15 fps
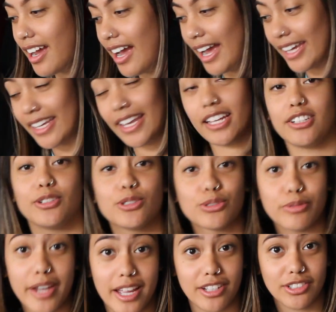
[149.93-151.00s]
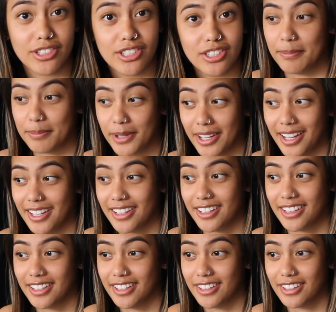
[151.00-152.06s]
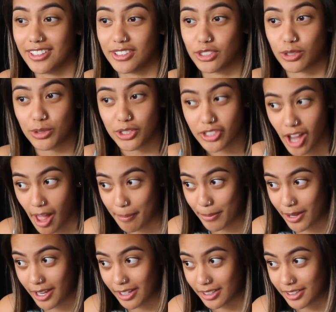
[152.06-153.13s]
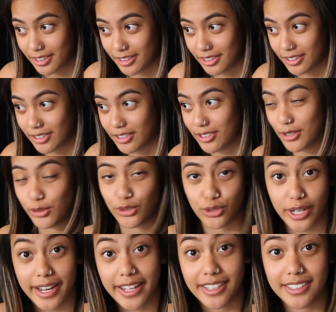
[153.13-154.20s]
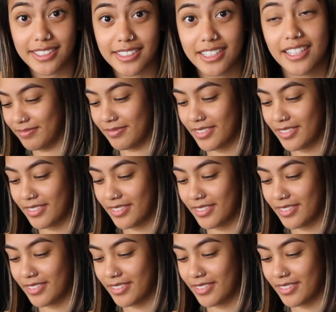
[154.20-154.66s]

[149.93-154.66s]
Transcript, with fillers: I can use ranch, but there's no stopping, no drinks.